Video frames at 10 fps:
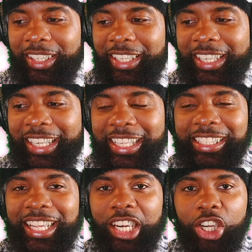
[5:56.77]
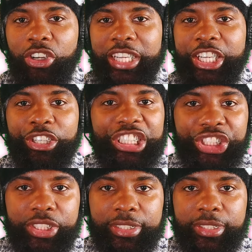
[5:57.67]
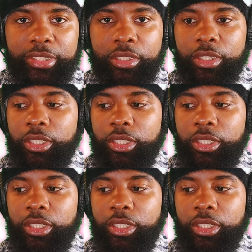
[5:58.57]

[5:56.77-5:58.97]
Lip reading: He's not hurting Christians,